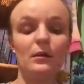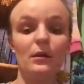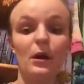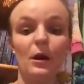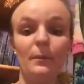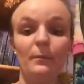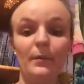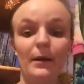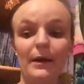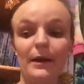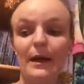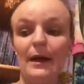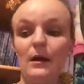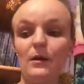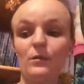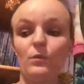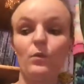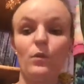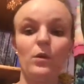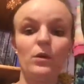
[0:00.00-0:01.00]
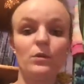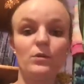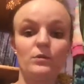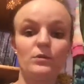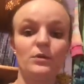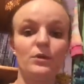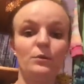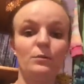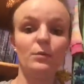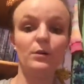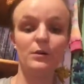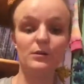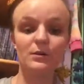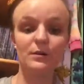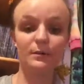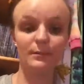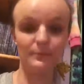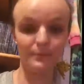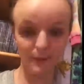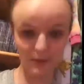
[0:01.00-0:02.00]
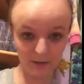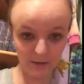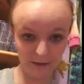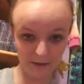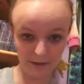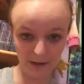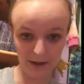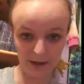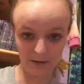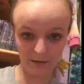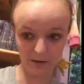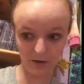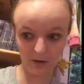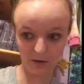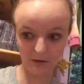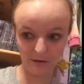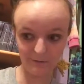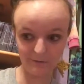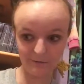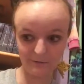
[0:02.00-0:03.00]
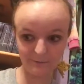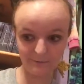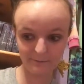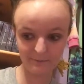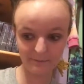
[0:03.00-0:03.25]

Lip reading: or pick out 1 or 2 books a month out of.